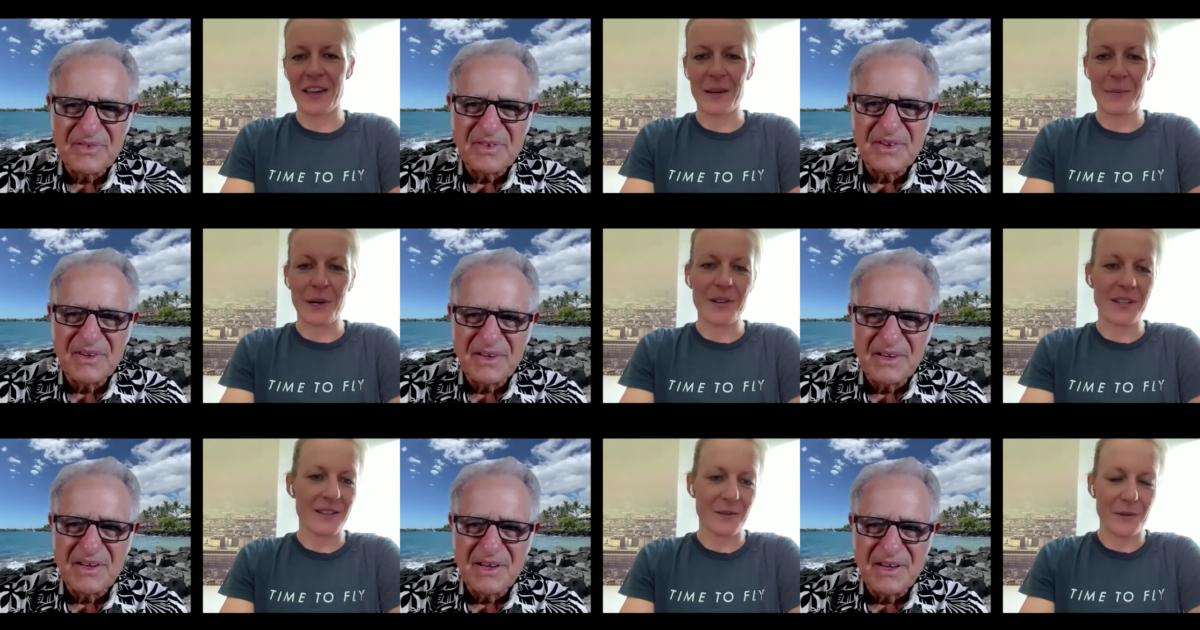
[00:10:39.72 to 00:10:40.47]
Speaker 1: thinking
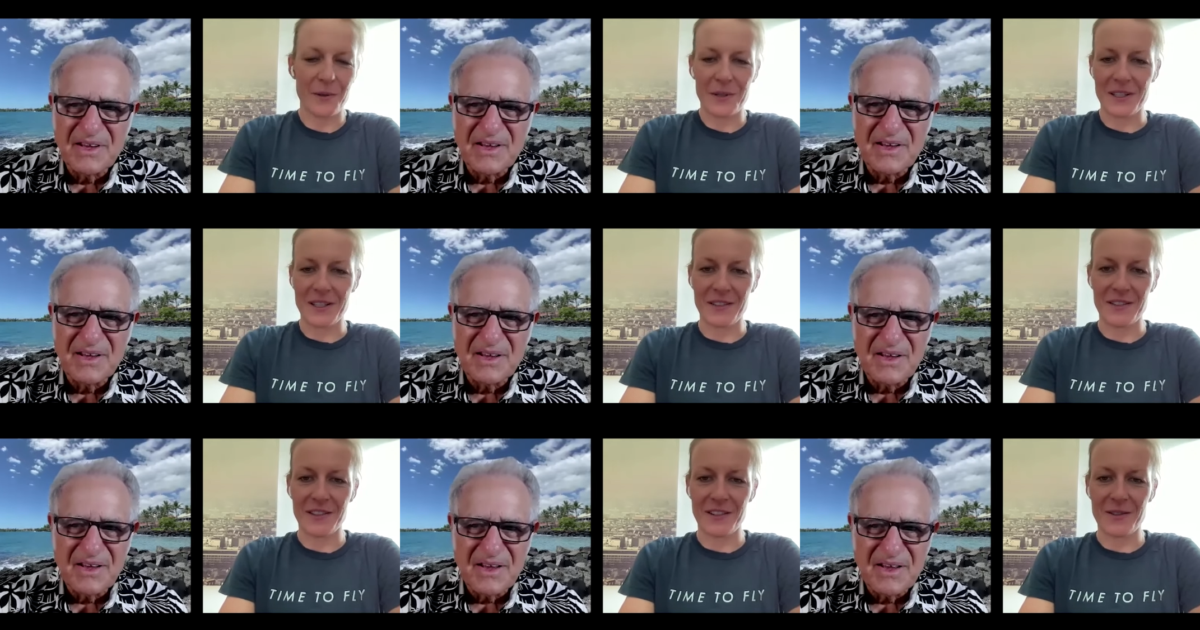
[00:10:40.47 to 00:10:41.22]
about it is of course
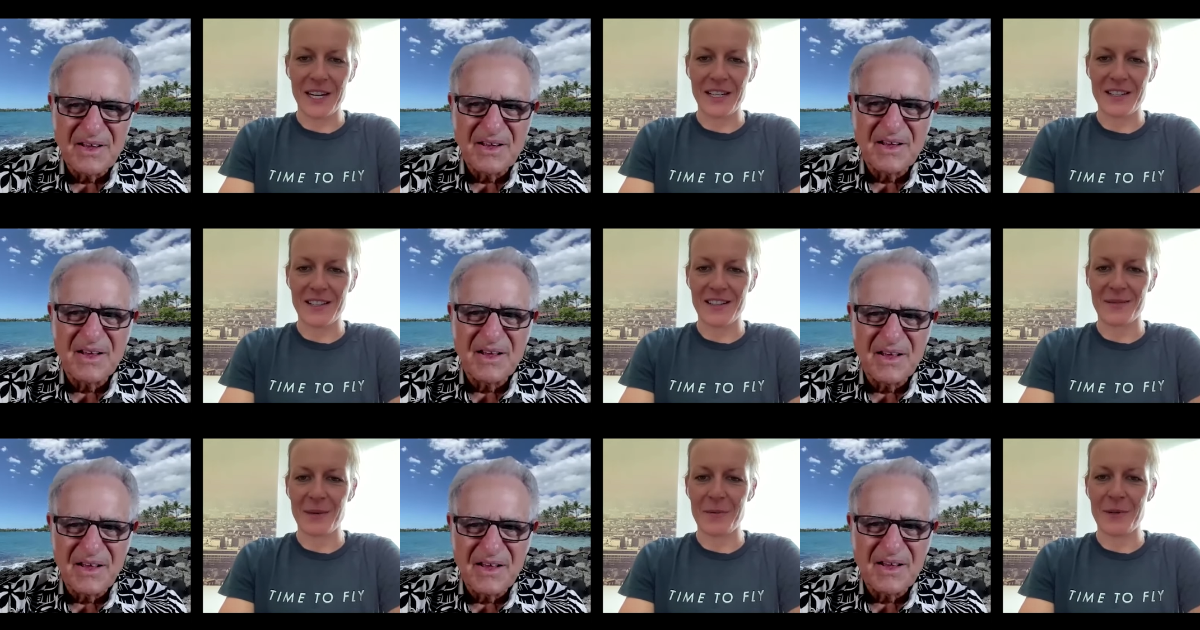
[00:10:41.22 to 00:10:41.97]
a great
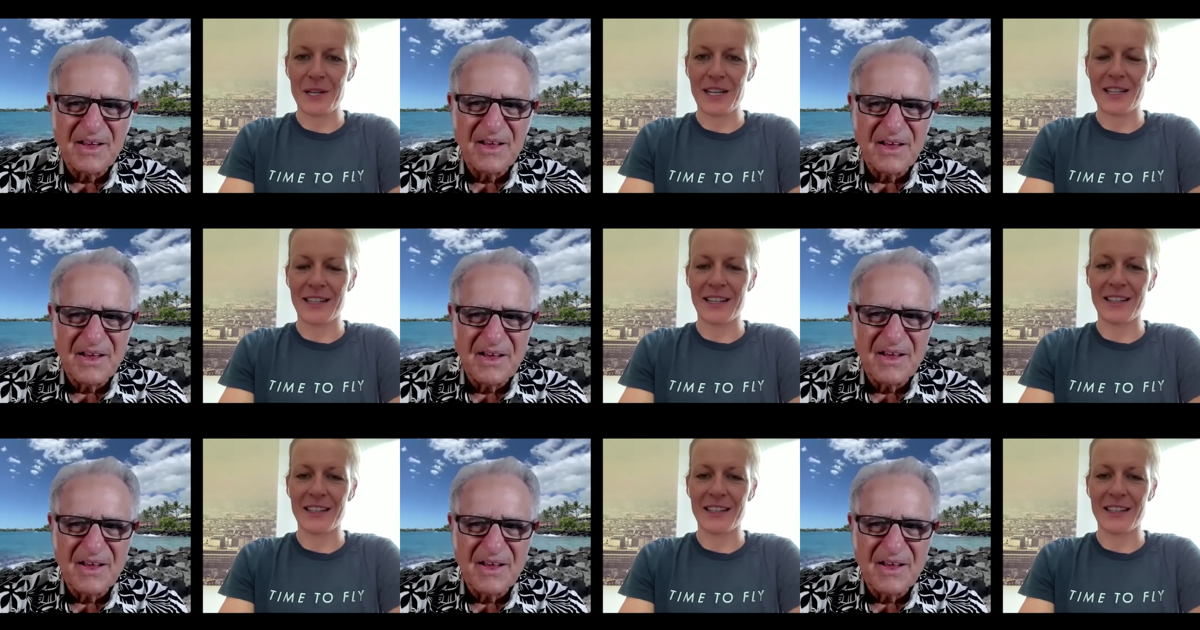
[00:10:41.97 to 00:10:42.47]
uh, memory.